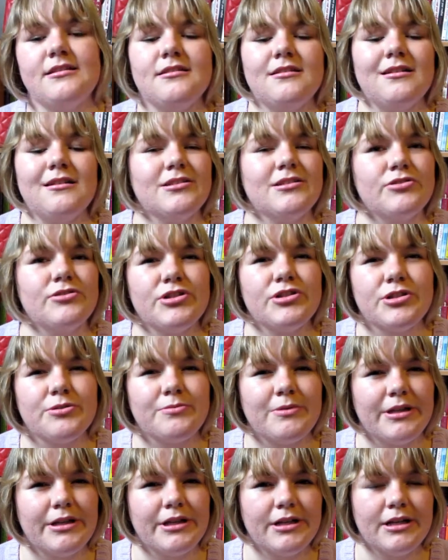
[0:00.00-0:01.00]
this is also just a
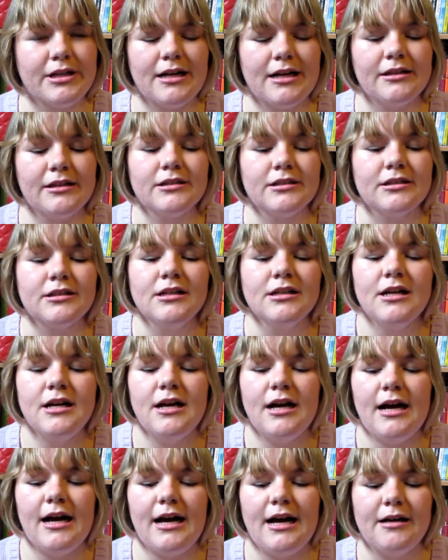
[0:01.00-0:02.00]
really good color.
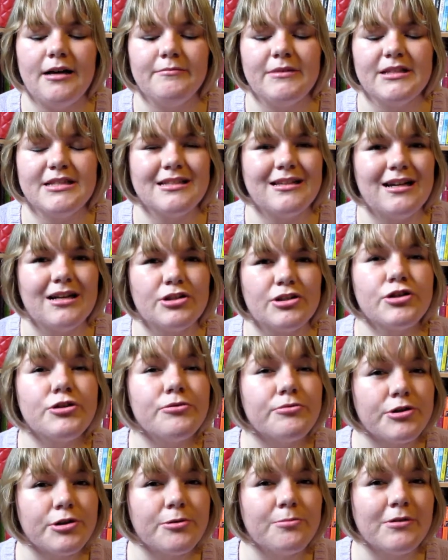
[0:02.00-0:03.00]
It's not
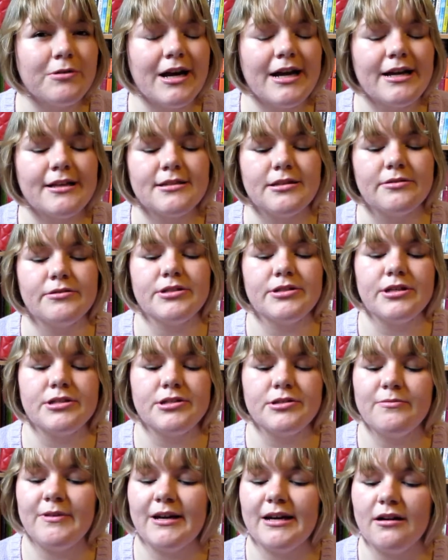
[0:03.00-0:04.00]
too bright, so it's good
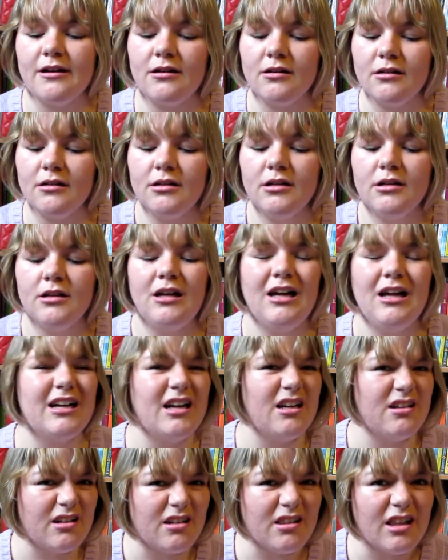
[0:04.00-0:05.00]
to wear
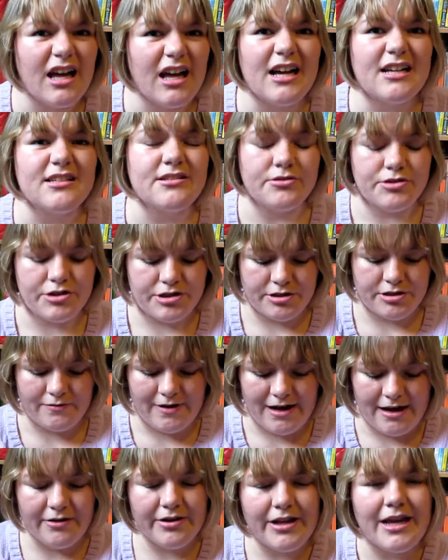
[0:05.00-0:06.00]
again to class or just
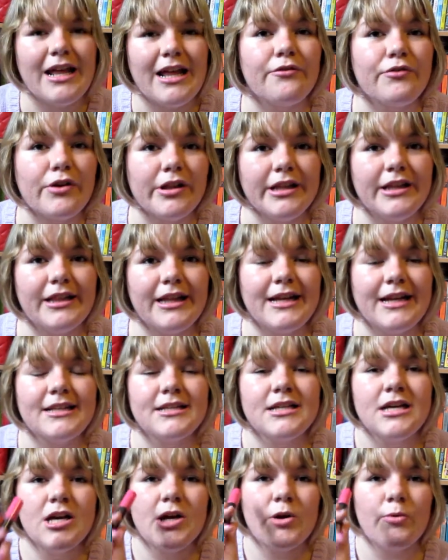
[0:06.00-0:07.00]
around, and I really liked
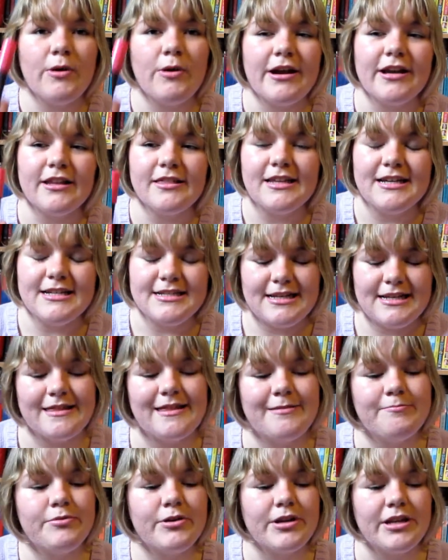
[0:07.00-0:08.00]
wearing this and
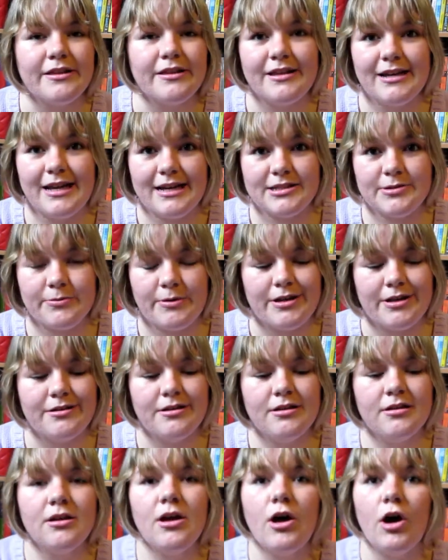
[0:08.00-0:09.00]
then putting the next
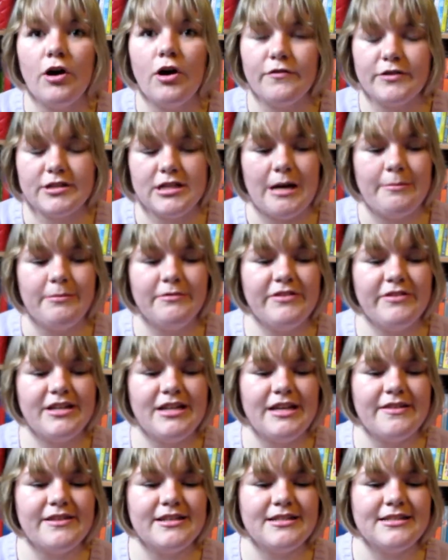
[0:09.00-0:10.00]
one over top of it,
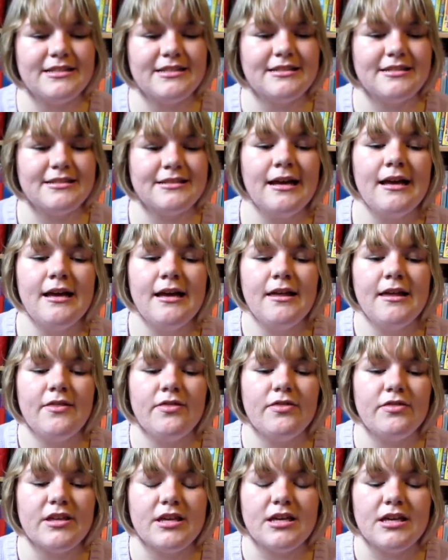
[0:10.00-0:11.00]
and this is
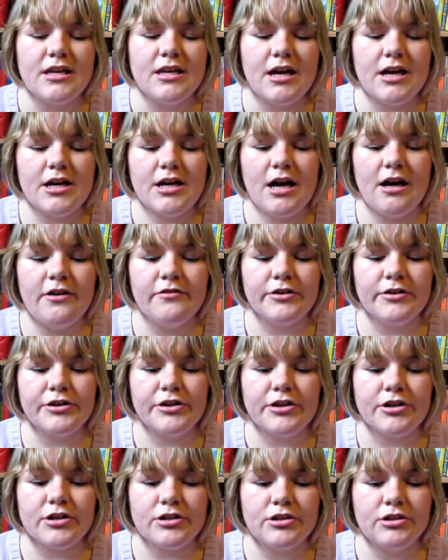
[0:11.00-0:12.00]
the
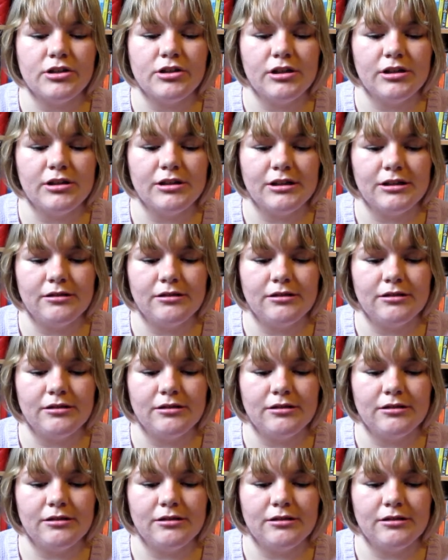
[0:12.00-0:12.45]
CoverGirl